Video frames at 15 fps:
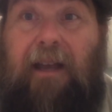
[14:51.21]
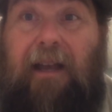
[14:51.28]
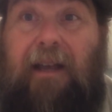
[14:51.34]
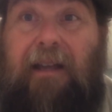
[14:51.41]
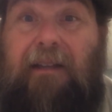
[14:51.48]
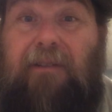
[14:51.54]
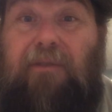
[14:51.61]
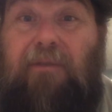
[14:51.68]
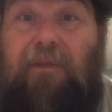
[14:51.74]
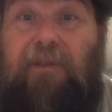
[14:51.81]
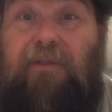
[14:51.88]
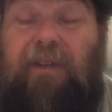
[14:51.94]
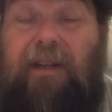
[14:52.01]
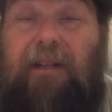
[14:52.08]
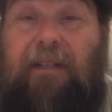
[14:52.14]
I enjoy
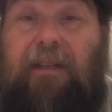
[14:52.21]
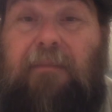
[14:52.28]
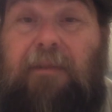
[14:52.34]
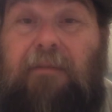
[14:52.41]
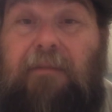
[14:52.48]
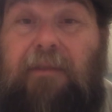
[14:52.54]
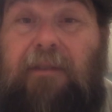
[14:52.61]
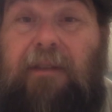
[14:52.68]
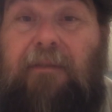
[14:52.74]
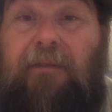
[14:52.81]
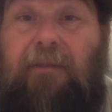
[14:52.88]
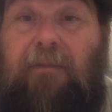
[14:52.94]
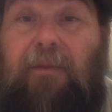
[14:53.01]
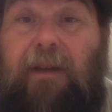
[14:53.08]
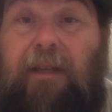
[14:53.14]
trying to come up with
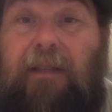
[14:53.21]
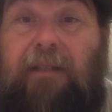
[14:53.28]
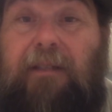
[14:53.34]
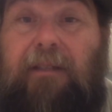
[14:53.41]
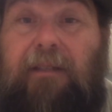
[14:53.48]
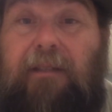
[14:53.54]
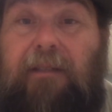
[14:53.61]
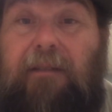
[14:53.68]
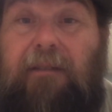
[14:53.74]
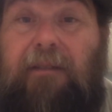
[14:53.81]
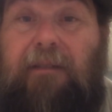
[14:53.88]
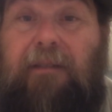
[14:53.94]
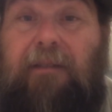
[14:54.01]
different ways to